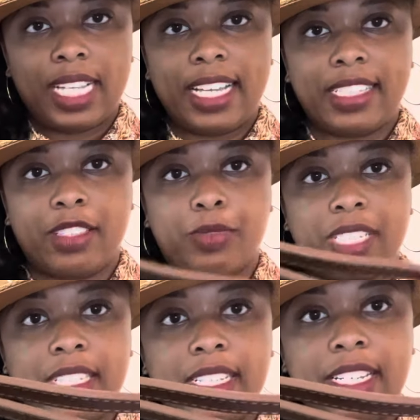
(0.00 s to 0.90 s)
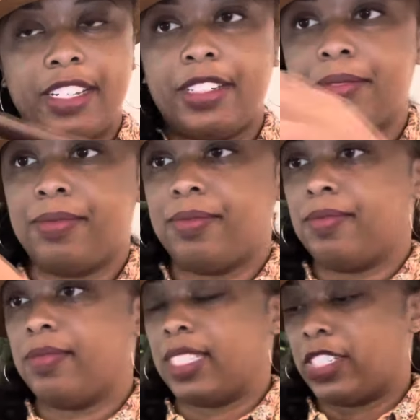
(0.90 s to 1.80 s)
Has the wristlet here
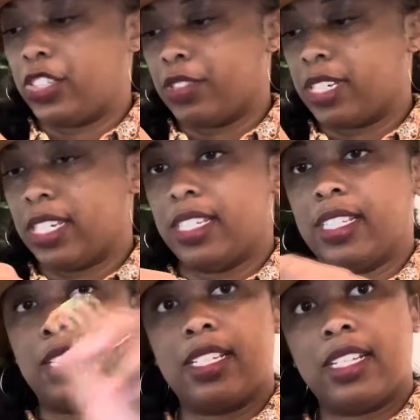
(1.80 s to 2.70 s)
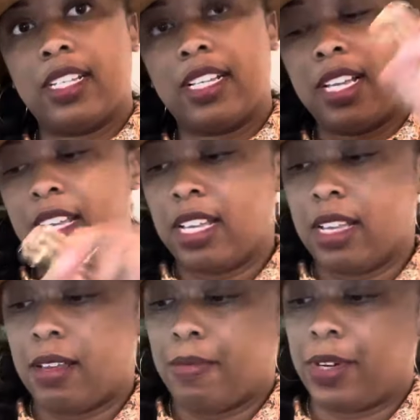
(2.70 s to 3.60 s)
that you can
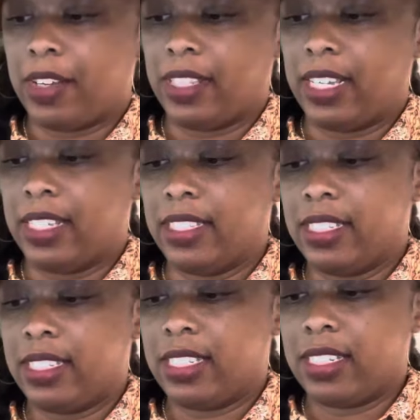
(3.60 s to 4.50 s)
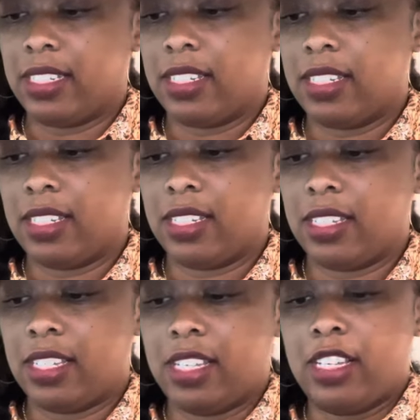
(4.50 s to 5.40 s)
put on the end.
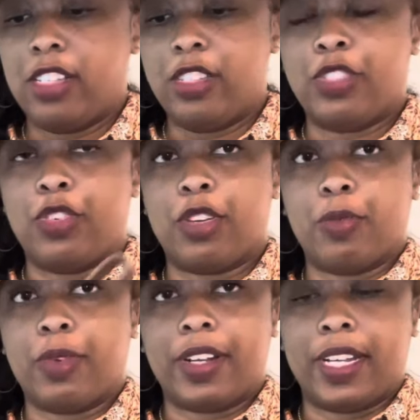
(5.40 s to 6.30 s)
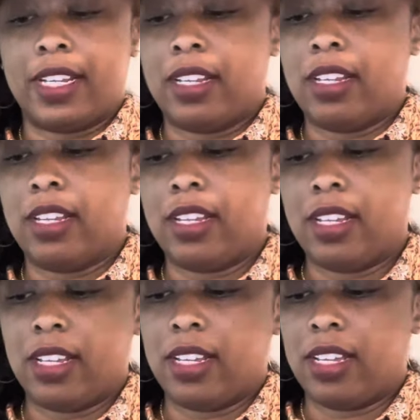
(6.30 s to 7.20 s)
So you can wear it
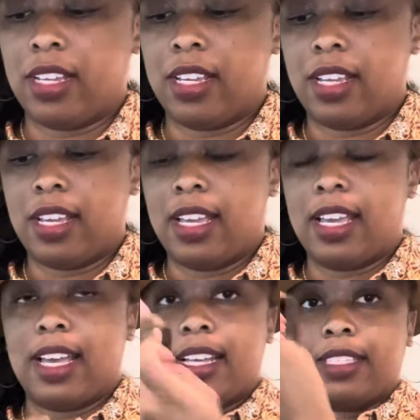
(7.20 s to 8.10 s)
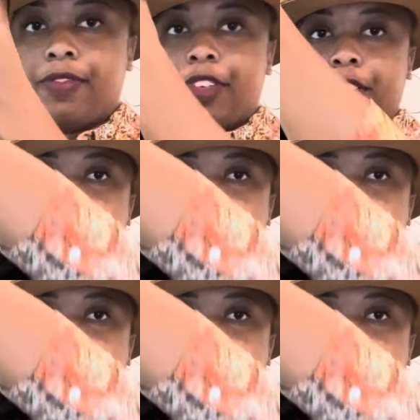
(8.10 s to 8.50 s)
as a very